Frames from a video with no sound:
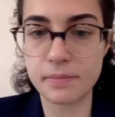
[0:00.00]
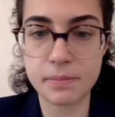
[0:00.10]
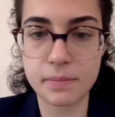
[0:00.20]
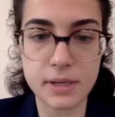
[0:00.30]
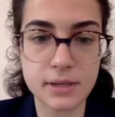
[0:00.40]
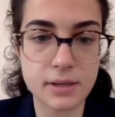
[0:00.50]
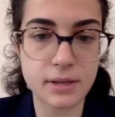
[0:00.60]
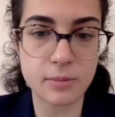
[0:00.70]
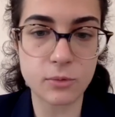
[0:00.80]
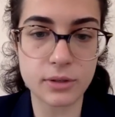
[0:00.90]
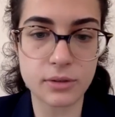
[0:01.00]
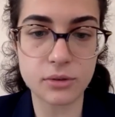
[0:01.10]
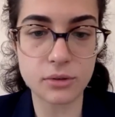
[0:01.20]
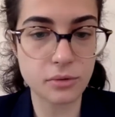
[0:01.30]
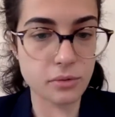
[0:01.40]
pieces that I'm going to
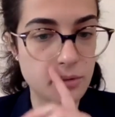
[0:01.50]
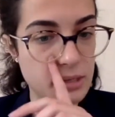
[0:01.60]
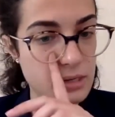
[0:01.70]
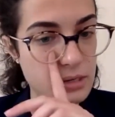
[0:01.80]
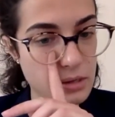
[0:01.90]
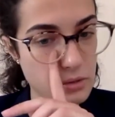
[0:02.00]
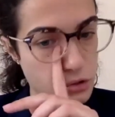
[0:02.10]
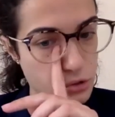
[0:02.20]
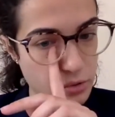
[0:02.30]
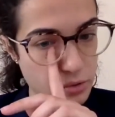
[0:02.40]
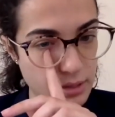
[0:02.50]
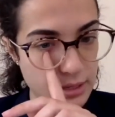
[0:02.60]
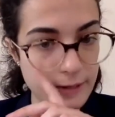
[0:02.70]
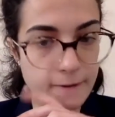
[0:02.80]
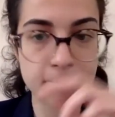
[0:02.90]
do is another short one.